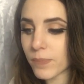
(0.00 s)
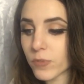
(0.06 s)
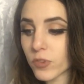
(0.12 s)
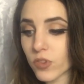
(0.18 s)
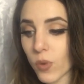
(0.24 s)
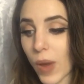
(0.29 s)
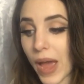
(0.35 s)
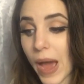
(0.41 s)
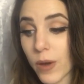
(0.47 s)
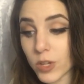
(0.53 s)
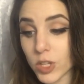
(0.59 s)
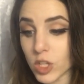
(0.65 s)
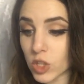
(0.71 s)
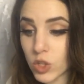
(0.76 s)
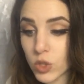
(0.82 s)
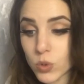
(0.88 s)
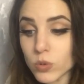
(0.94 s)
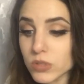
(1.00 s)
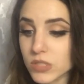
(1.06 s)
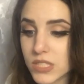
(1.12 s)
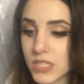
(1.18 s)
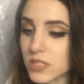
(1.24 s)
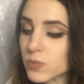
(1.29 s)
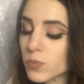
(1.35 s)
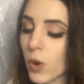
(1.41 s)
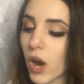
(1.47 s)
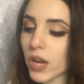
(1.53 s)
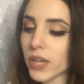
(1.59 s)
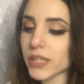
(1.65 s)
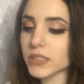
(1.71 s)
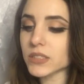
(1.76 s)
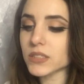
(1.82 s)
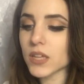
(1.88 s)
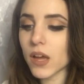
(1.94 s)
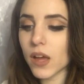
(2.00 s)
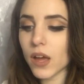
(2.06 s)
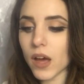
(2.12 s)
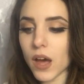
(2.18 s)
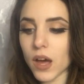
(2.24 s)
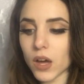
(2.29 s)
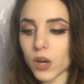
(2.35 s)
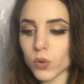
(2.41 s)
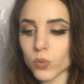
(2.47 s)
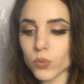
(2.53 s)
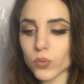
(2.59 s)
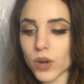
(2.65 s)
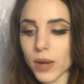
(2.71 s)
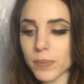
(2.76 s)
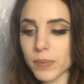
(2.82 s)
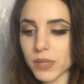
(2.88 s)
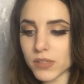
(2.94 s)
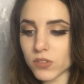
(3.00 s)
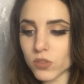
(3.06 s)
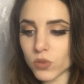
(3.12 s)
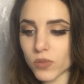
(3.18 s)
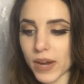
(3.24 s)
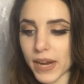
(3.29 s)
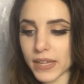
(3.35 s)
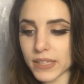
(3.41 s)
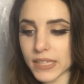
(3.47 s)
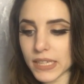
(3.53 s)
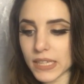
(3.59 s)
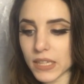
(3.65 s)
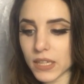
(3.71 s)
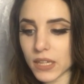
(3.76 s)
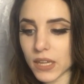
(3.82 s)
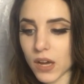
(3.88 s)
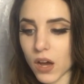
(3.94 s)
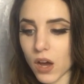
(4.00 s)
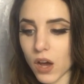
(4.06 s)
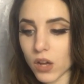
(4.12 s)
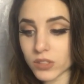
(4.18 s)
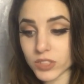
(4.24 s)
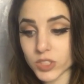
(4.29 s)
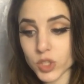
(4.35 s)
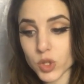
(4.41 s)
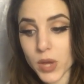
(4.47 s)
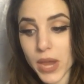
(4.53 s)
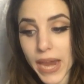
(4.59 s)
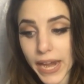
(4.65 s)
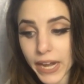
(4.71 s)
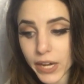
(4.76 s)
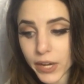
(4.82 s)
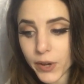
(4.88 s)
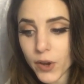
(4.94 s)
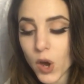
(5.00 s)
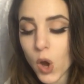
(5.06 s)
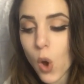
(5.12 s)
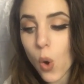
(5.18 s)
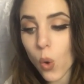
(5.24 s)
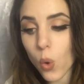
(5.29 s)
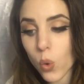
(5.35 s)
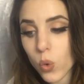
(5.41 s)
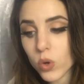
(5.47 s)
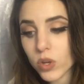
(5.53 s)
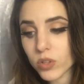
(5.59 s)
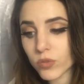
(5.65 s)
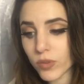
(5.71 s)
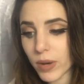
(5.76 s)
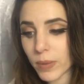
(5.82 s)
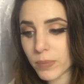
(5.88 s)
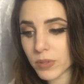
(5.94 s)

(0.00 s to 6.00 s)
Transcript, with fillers: So how to use this product: rub directly onto hair or rub